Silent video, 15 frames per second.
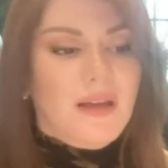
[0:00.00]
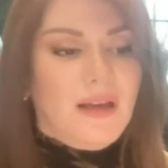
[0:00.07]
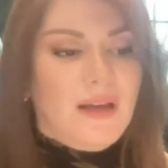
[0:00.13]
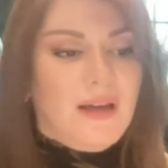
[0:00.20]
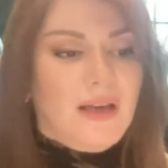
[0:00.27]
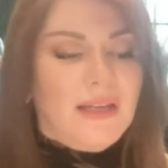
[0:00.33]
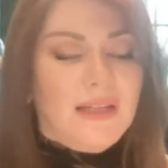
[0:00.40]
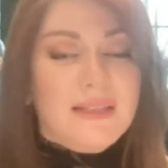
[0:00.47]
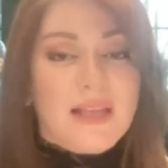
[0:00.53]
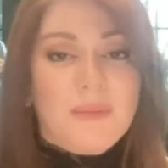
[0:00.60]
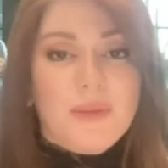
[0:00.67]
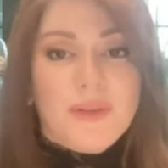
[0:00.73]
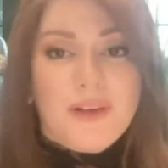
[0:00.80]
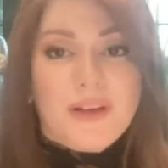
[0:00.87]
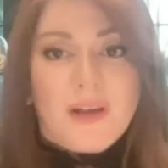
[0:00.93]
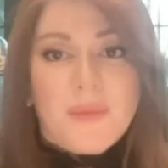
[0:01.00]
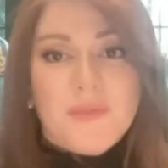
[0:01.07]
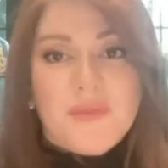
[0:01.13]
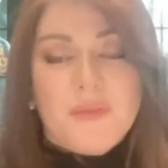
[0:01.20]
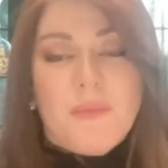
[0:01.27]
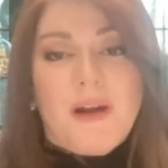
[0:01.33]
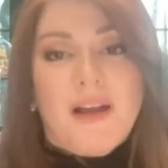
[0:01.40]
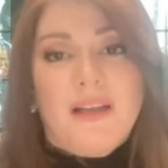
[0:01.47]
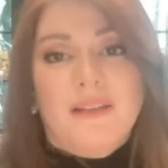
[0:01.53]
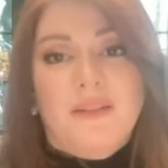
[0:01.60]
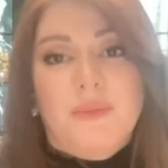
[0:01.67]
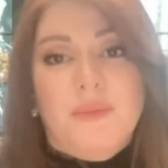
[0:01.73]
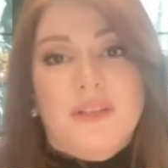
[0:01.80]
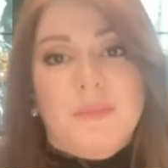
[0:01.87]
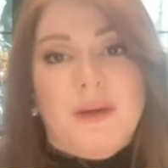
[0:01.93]
An example that comes to
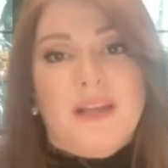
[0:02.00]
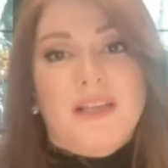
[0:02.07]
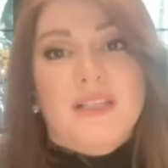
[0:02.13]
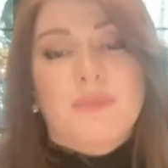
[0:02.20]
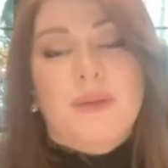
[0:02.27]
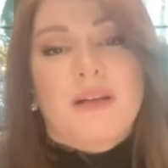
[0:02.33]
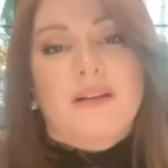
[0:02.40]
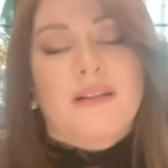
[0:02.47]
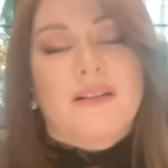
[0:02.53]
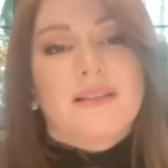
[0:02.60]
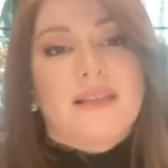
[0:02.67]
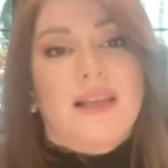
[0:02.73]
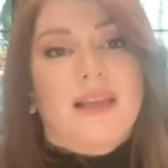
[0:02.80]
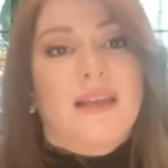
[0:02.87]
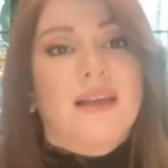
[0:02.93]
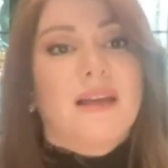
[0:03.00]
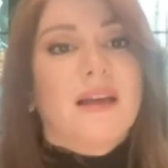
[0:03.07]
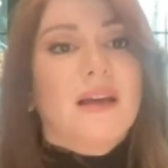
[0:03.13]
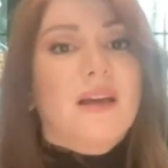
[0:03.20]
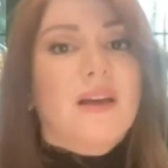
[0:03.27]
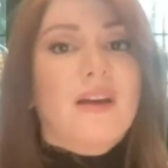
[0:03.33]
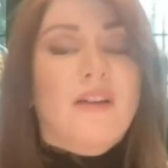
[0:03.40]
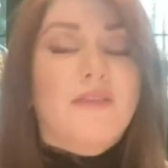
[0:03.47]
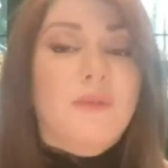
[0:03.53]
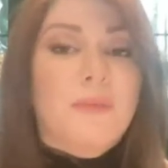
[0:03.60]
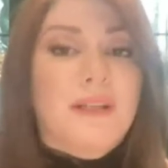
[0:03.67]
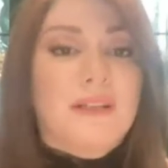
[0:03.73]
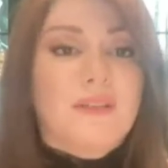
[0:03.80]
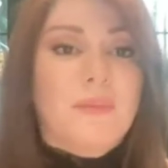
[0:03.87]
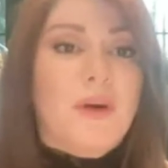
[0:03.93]
mind based on my experience, say,
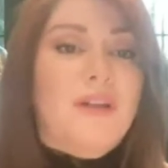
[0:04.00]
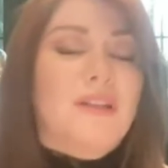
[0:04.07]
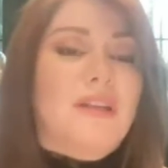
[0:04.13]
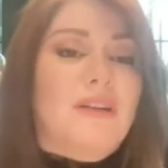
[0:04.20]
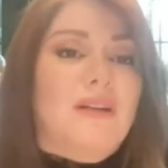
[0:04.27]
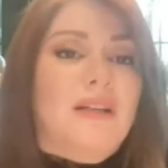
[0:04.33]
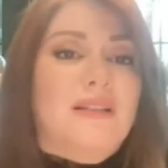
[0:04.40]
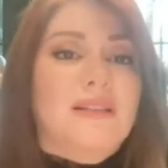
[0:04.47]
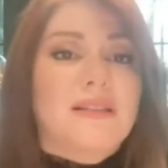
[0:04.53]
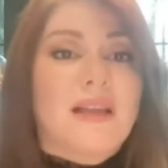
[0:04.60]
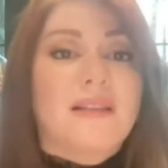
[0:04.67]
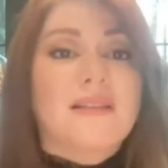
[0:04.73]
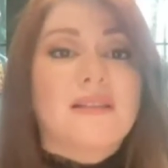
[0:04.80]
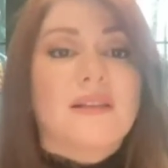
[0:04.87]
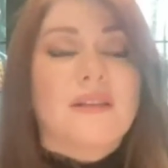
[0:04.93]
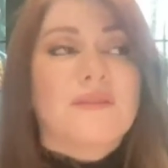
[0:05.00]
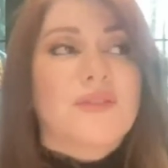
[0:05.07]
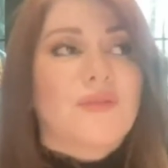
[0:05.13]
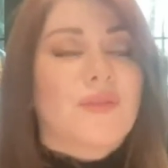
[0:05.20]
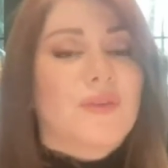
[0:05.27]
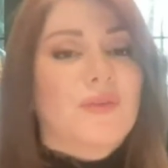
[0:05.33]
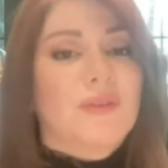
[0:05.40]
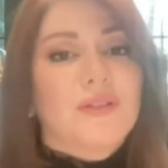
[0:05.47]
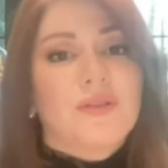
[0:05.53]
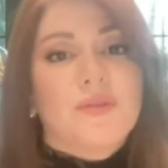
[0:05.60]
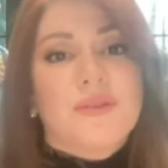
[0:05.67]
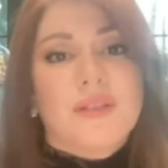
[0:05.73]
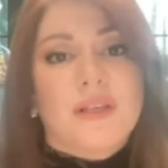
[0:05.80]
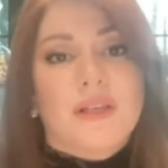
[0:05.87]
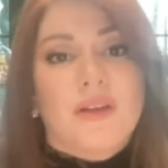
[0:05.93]
government monetary incentives for
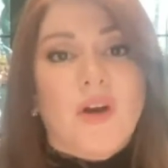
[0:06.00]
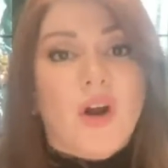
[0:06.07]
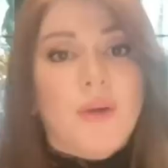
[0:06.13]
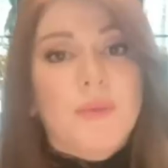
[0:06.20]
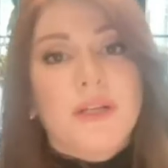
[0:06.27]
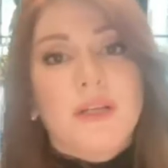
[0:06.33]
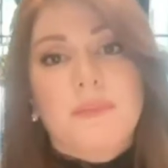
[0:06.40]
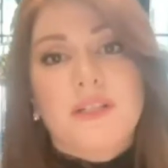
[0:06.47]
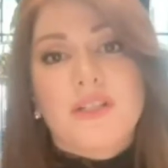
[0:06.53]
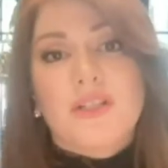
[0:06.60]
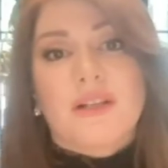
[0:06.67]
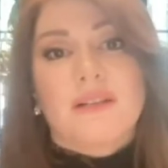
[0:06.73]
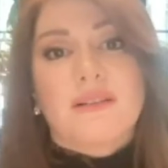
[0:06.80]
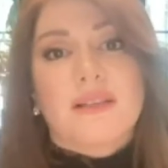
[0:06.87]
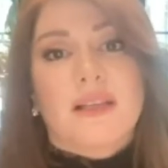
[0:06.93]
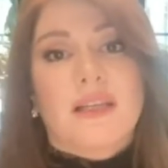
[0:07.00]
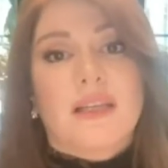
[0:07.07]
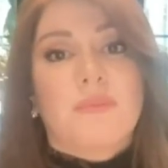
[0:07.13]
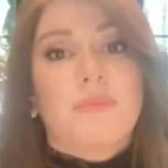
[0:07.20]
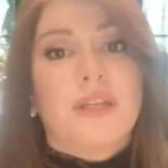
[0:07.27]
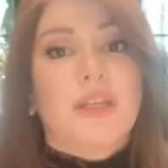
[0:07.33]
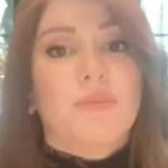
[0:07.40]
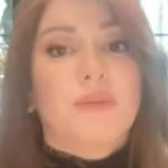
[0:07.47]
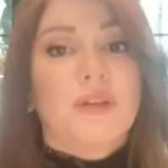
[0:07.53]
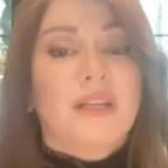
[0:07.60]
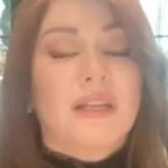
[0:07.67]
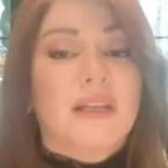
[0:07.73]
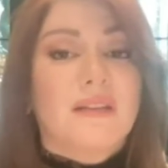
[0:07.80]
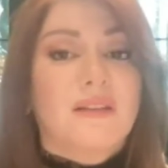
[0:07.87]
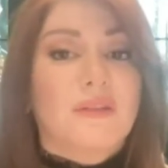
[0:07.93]
reducing carbon emissions that can be
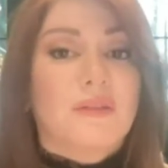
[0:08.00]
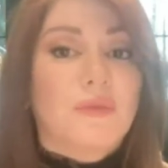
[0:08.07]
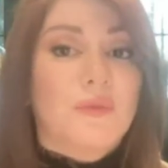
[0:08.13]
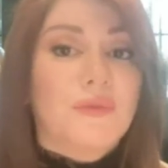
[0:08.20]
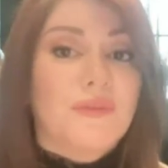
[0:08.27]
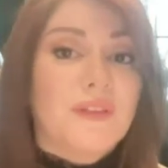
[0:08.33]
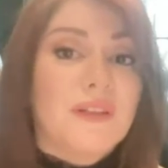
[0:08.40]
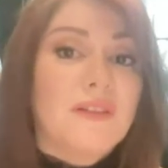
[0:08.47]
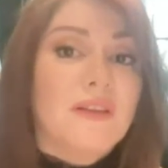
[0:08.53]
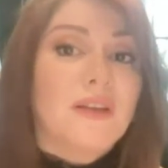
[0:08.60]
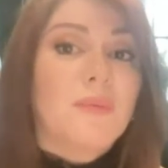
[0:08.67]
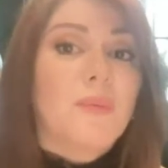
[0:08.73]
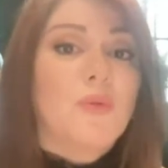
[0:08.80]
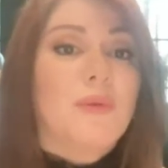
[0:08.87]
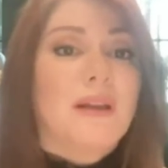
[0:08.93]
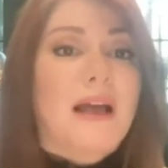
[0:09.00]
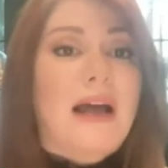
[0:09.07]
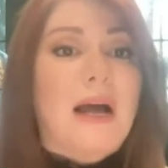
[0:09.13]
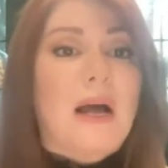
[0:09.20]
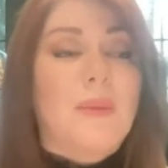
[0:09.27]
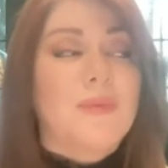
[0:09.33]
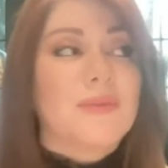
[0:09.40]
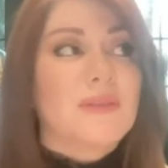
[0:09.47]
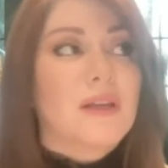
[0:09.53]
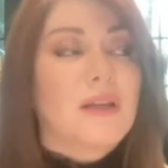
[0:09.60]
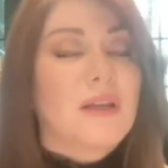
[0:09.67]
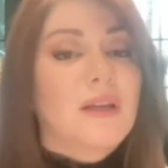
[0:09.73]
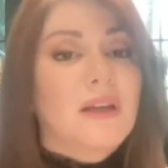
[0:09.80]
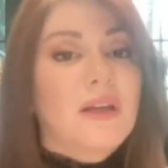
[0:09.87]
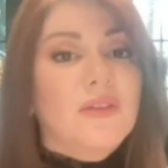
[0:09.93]
communicated through fintech mobile apps
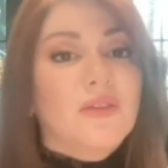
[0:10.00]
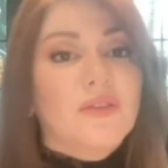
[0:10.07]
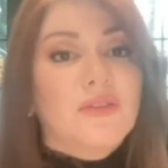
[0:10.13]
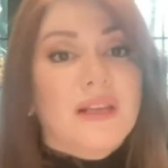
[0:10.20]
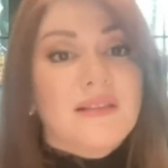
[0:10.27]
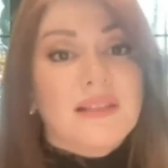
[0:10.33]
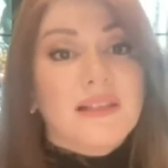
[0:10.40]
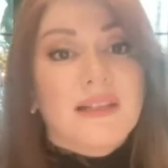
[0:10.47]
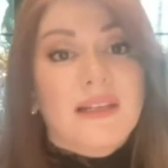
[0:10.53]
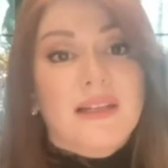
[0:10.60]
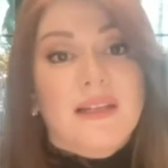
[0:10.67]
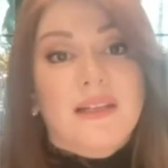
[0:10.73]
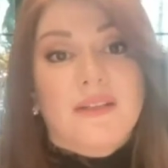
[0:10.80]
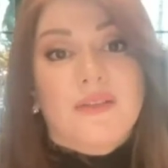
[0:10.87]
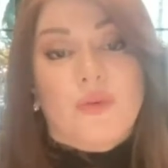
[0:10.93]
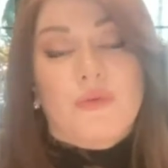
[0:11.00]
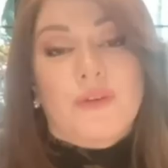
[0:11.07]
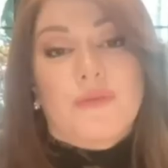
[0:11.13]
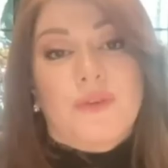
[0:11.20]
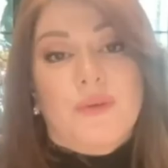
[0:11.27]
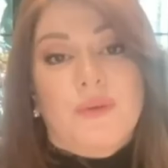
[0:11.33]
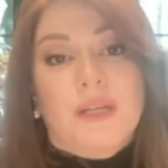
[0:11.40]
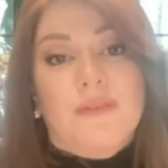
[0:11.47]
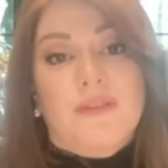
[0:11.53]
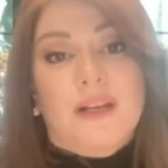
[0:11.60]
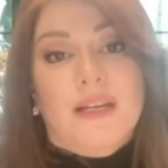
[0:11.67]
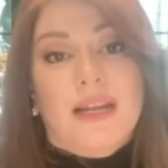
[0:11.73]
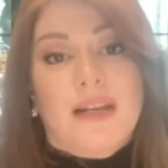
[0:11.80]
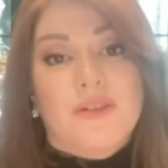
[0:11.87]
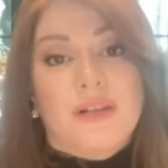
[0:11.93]
to designated overviewing
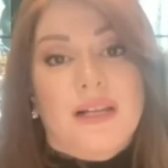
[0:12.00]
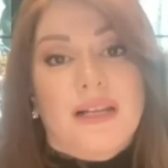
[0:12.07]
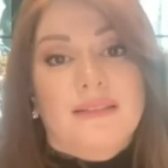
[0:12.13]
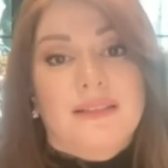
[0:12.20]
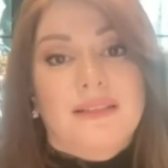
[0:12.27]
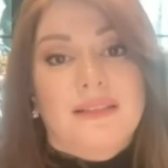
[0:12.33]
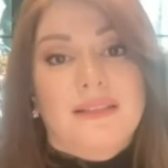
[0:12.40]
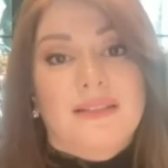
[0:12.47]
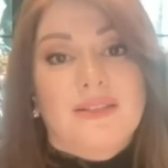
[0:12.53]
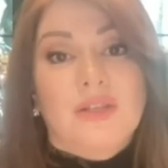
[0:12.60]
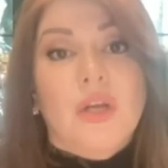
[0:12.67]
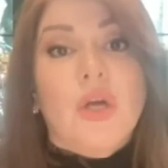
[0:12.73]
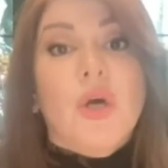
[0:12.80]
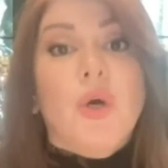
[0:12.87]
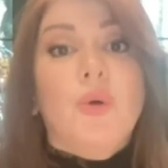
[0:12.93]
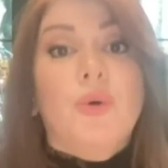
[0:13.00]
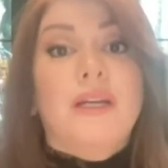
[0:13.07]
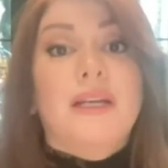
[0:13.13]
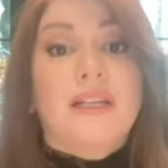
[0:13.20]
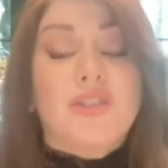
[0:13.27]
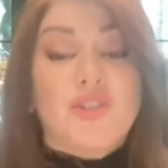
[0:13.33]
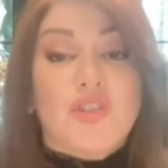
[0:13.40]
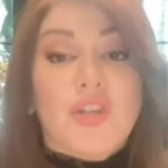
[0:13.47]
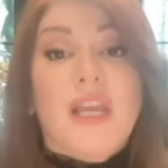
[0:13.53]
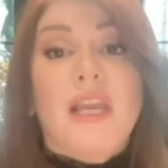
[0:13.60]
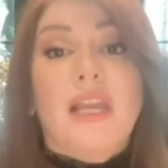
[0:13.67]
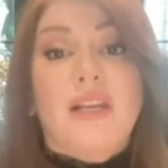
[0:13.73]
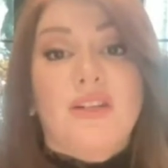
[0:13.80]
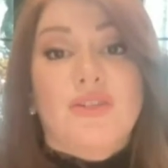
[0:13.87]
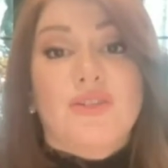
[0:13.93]
financial entities who, in
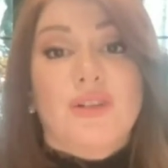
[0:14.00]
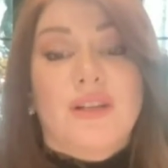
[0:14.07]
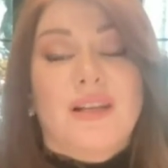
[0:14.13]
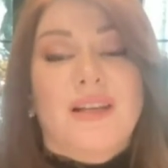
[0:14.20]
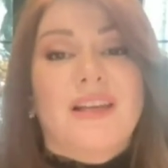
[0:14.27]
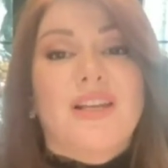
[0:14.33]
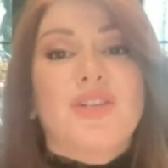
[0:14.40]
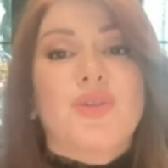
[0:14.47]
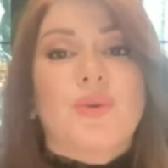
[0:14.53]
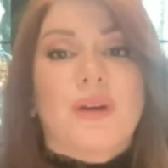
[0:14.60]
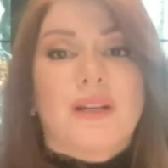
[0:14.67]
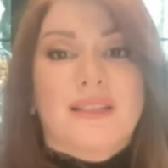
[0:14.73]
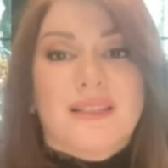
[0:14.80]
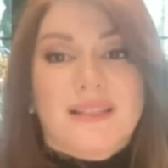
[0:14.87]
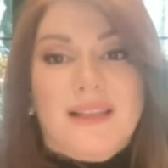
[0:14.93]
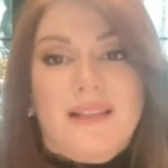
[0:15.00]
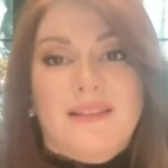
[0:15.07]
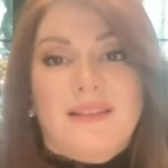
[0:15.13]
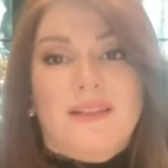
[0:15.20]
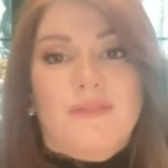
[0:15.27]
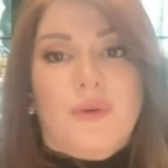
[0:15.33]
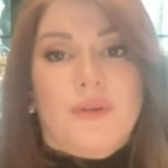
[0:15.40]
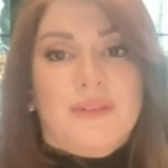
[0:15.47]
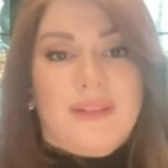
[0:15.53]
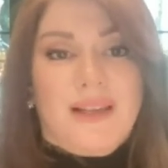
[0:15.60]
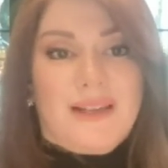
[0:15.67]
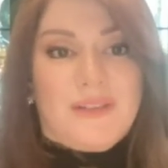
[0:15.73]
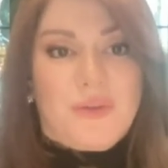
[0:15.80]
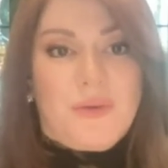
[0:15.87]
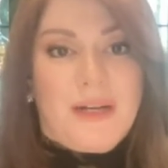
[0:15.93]
exchange, issue an incentive or
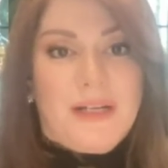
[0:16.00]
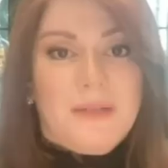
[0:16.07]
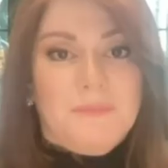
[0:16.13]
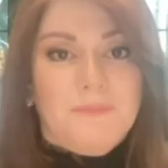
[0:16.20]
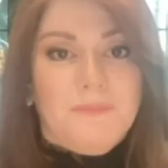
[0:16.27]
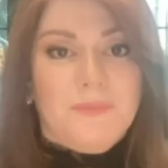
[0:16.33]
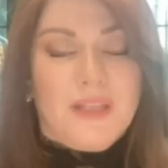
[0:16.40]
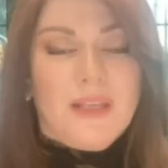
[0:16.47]
tax credit.